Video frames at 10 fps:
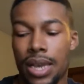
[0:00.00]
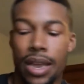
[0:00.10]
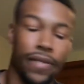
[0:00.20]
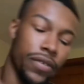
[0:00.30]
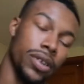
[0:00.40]
Like,
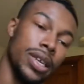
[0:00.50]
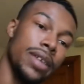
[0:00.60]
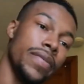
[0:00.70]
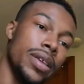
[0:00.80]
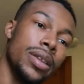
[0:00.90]
if you're
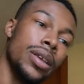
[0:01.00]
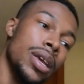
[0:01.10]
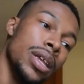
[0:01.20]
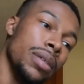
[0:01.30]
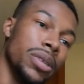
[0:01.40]
leaving,
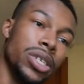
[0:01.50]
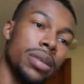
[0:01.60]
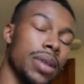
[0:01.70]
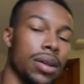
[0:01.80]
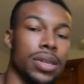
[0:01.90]
if we
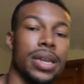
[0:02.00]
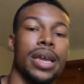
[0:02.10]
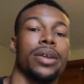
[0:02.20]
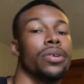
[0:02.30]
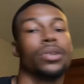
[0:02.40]
shipped out
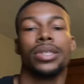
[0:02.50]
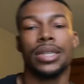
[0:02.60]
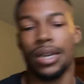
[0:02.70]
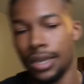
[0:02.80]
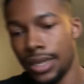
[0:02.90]
today, you're going to
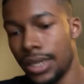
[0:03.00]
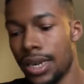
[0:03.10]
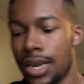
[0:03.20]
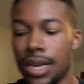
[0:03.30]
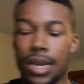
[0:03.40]
stand in this
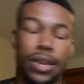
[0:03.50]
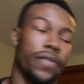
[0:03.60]
line.